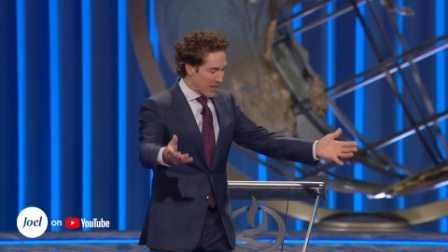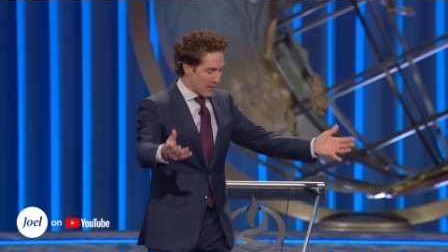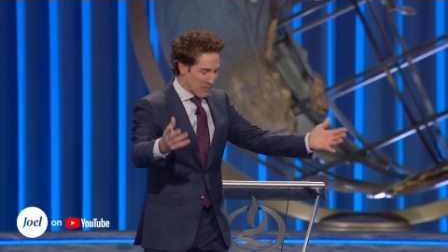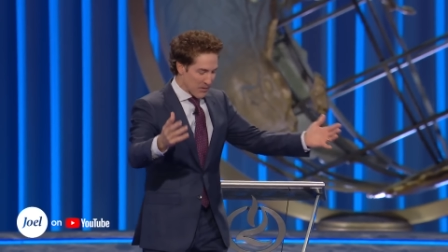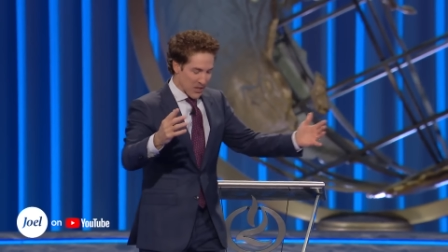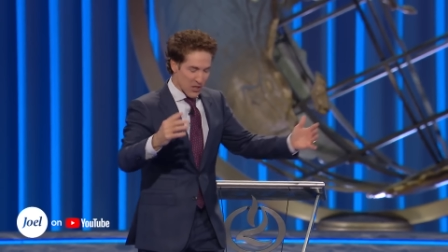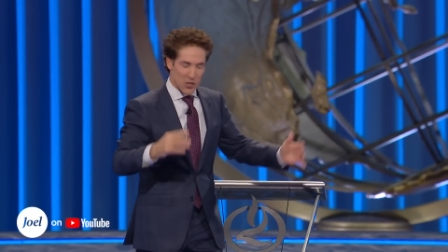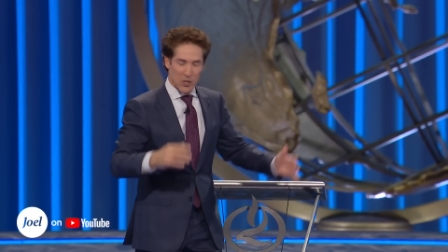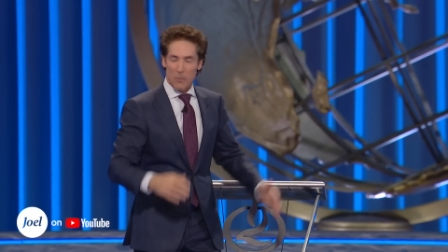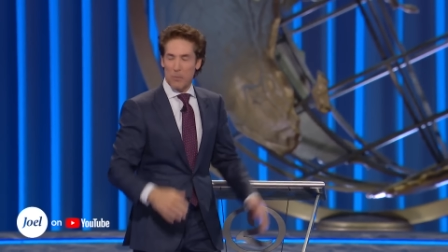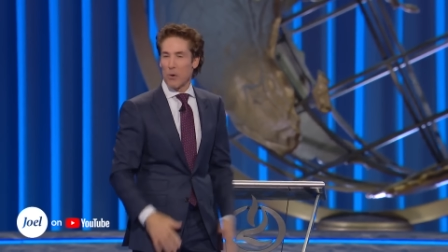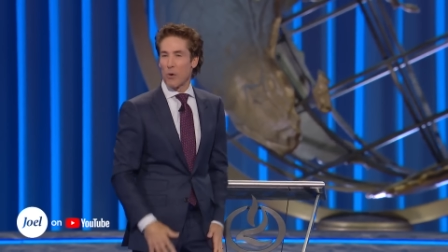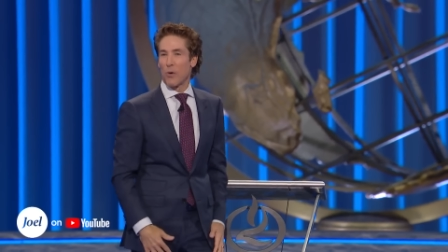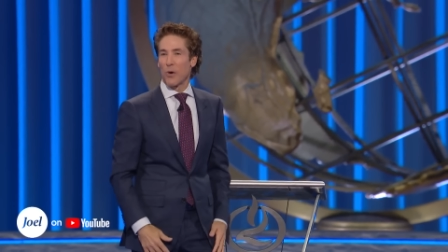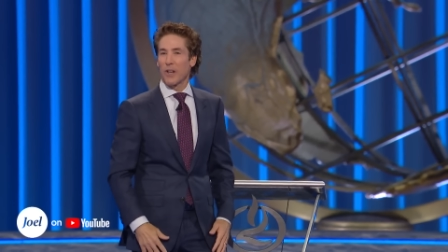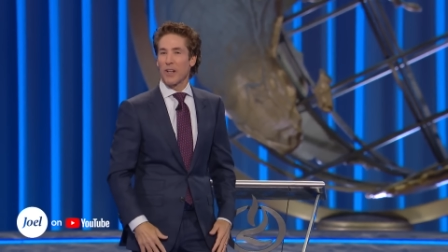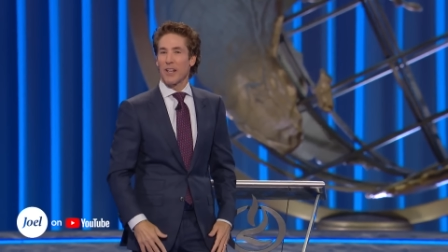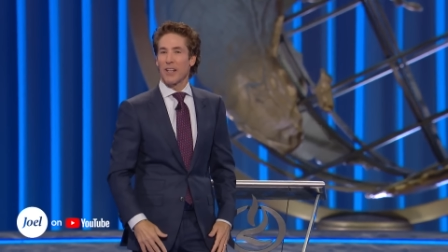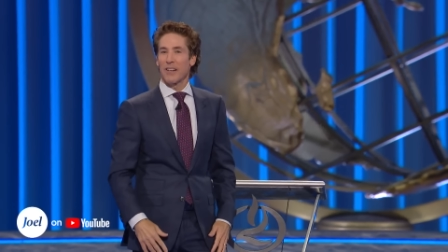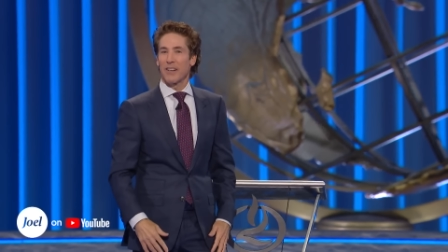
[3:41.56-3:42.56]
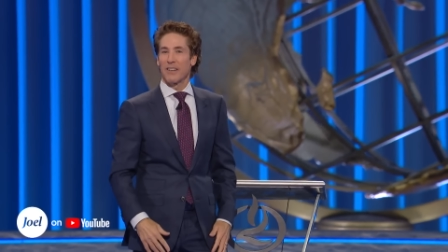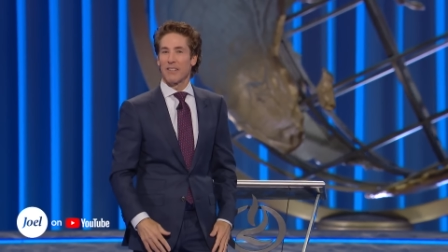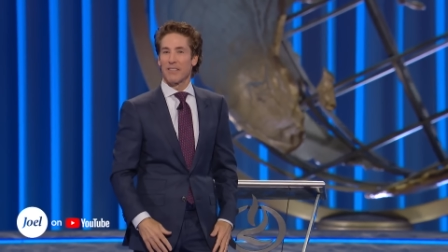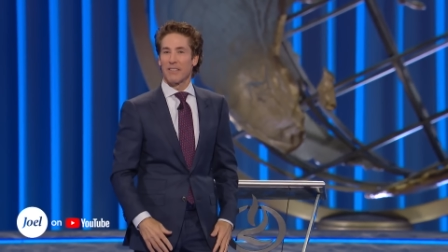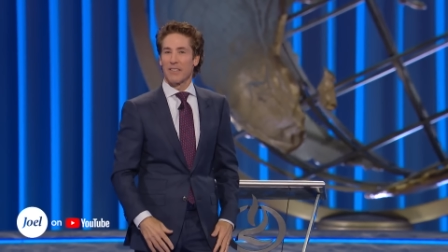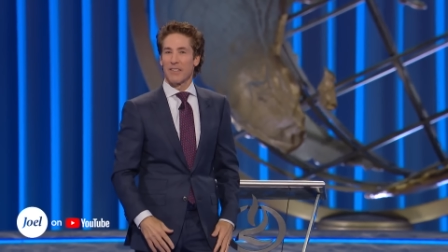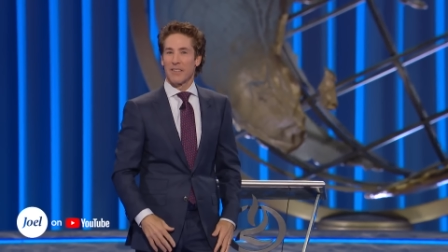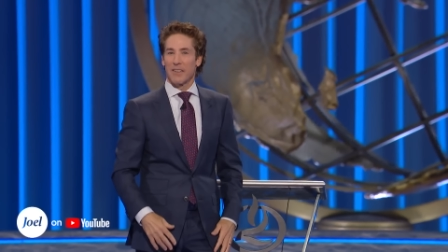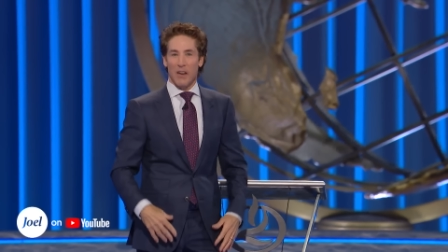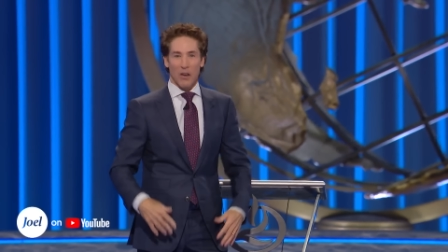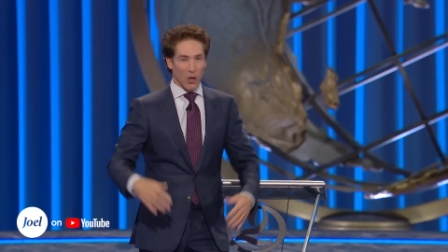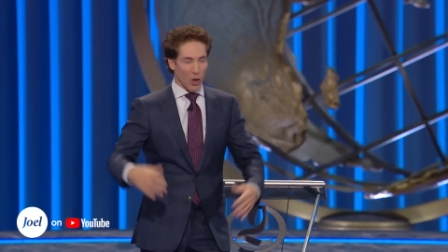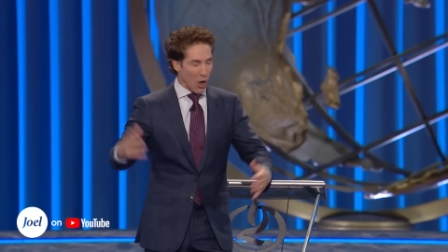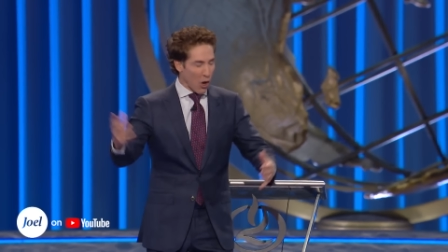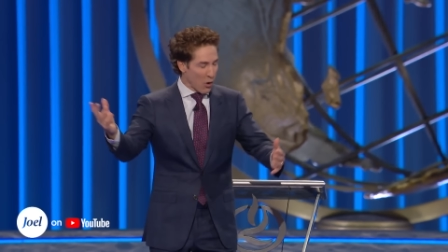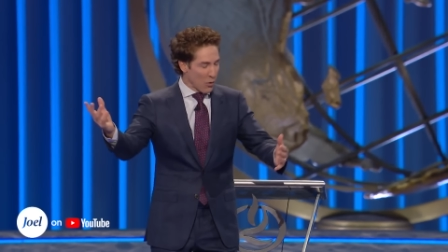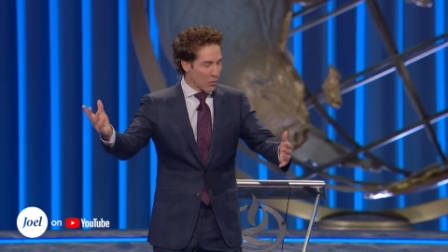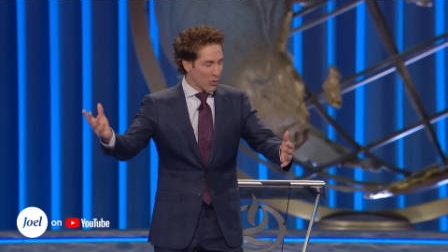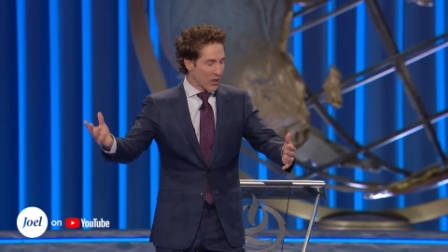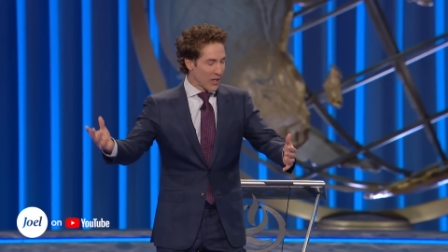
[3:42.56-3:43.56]
that I'm disappointed,
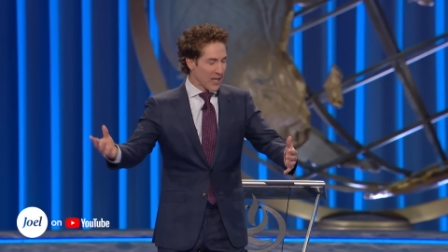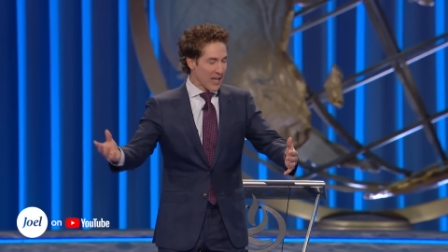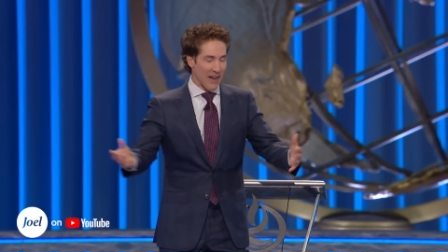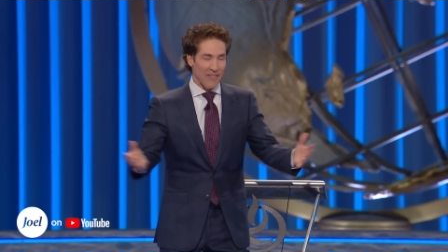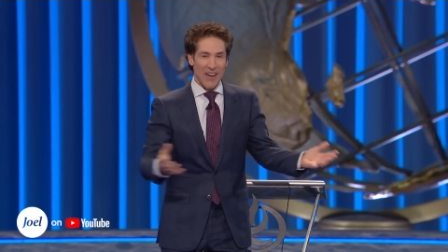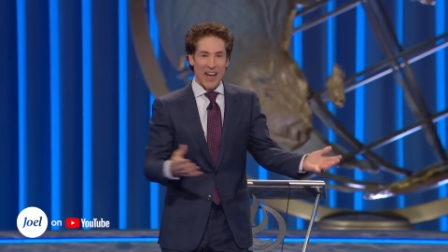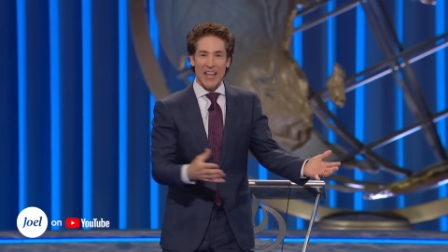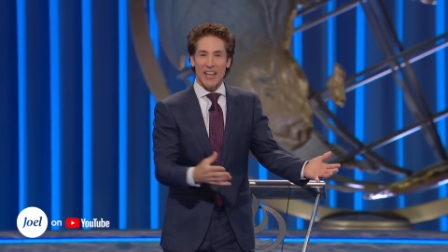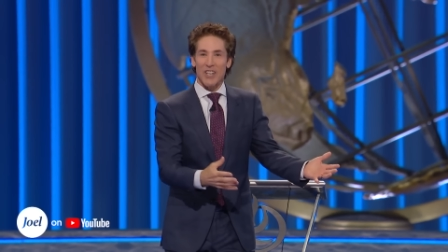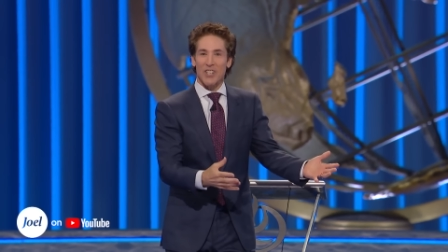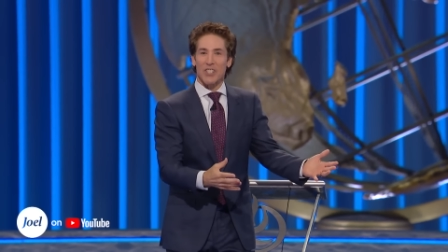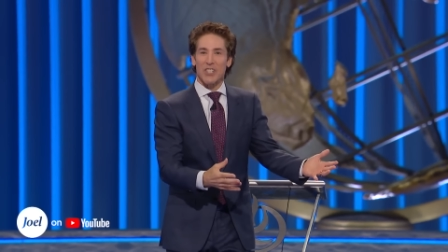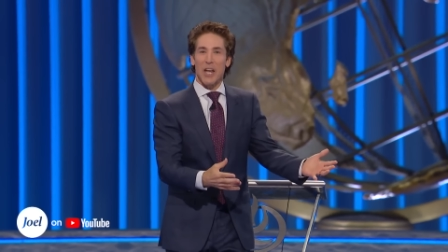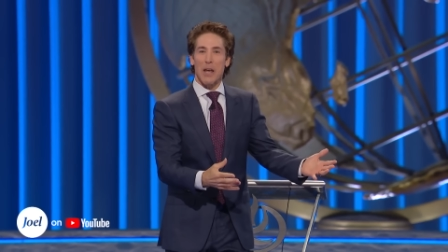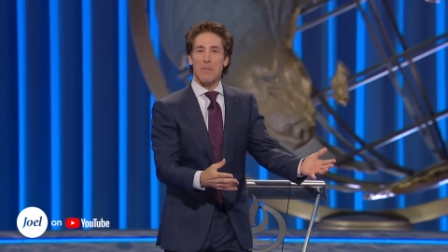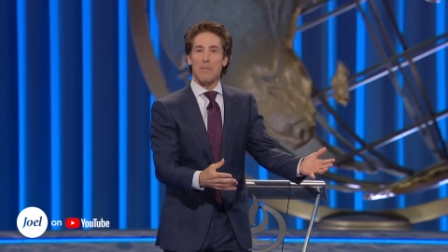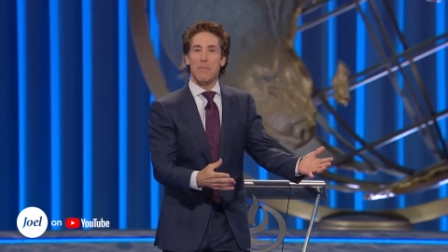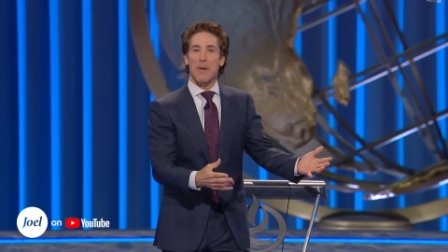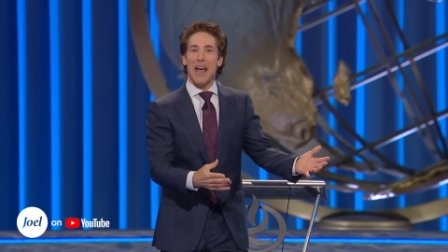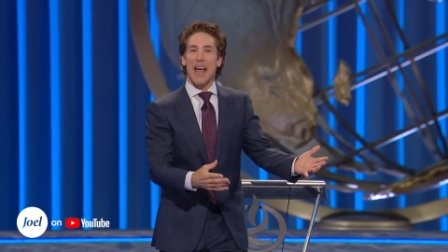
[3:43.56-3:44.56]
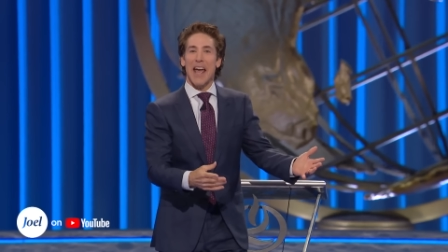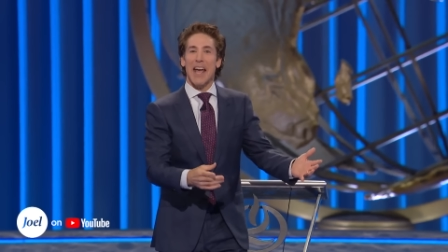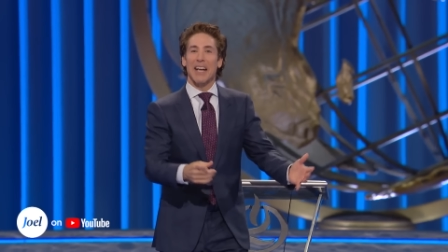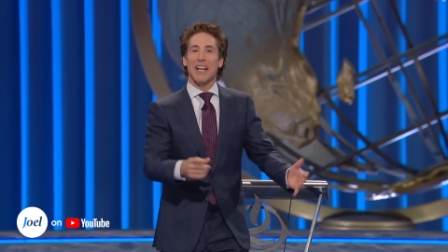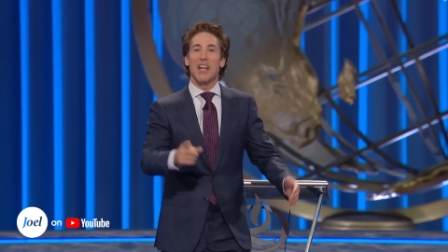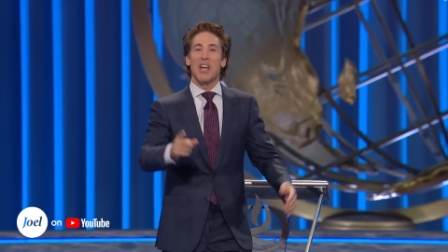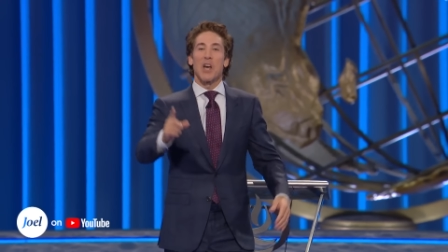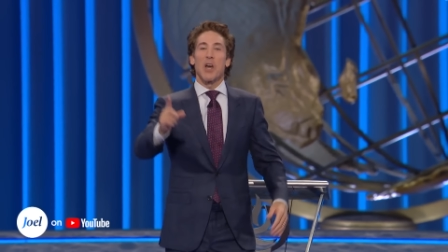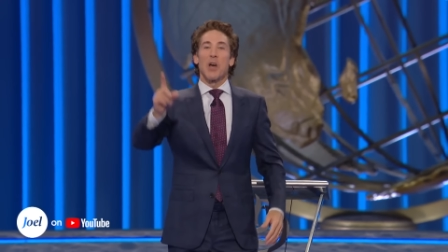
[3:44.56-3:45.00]
lonely, I've had a setback,